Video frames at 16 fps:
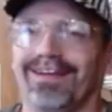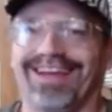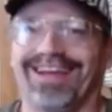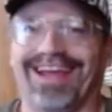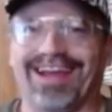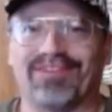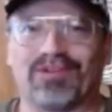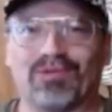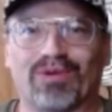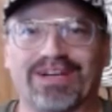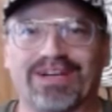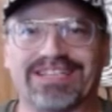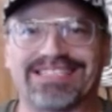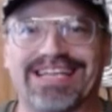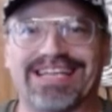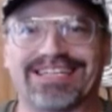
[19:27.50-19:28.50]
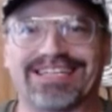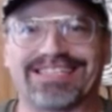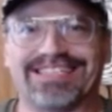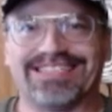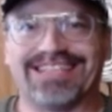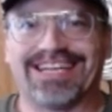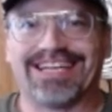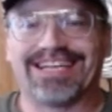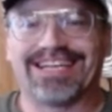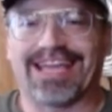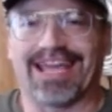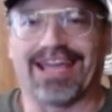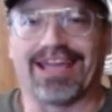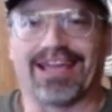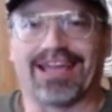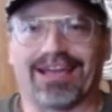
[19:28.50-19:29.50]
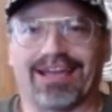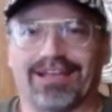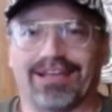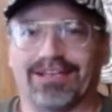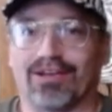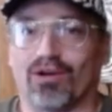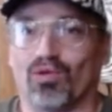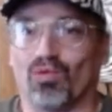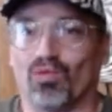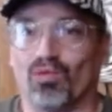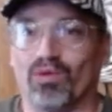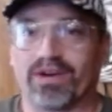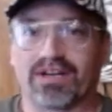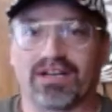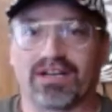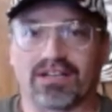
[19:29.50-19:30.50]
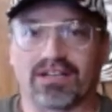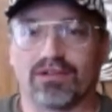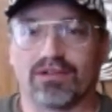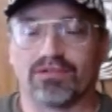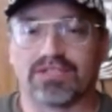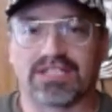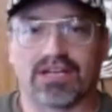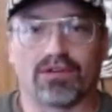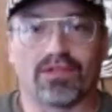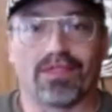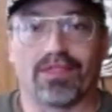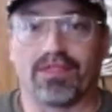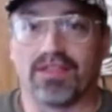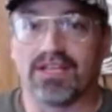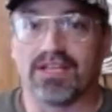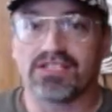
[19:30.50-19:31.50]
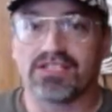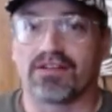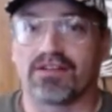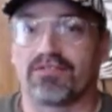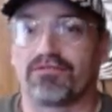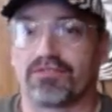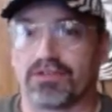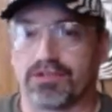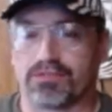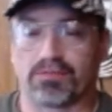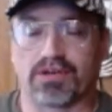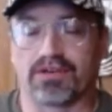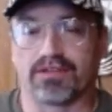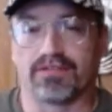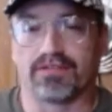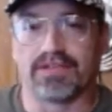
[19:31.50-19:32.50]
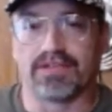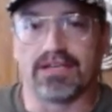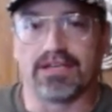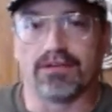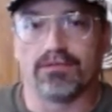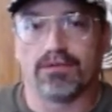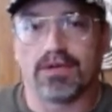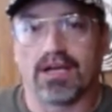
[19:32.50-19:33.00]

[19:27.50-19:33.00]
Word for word: Hey everyone, it's Dashing Dink, and we're going to close out this first part of the video.